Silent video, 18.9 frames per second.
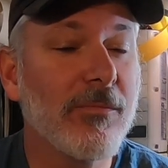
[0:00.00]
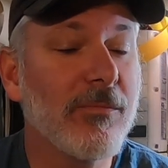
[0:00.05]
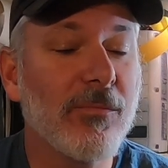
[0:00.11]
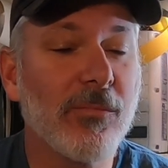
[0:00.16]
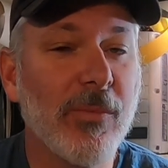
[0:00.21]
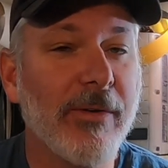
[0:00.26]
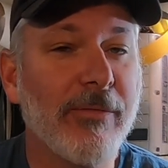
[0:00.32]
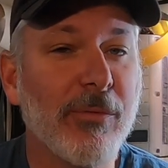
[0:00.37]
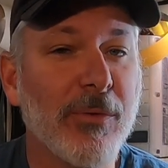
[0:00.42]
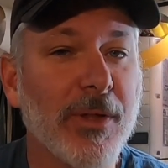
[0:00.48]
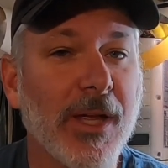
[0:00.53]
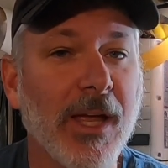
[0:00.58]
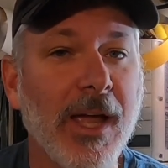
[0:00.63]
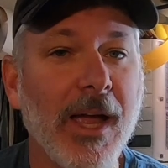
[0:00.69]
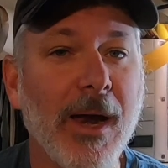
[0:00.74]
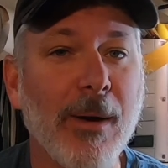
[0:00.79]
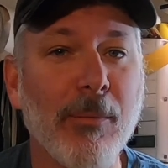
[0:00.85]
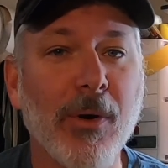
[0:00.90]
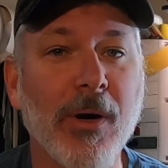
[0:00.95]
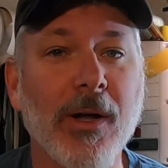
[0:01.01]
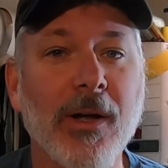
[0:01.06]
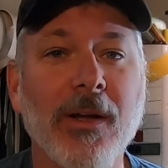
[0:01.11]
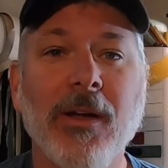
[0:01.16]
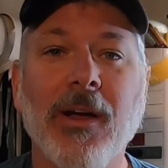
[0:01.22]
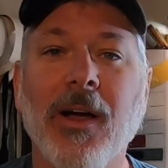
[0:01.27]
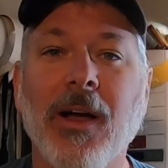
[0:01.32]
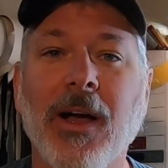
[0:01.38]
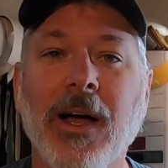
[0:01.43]
riff with the
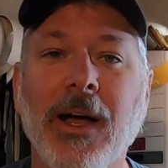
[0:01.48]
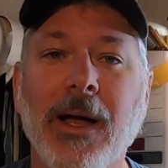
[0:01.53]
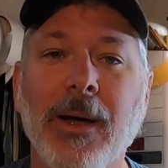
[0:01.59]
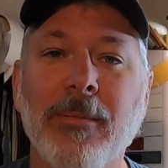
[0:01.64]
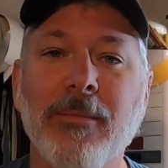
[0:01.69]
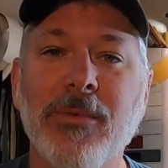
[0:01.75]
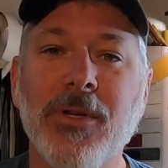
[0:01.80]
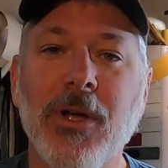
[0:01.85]
camera, um,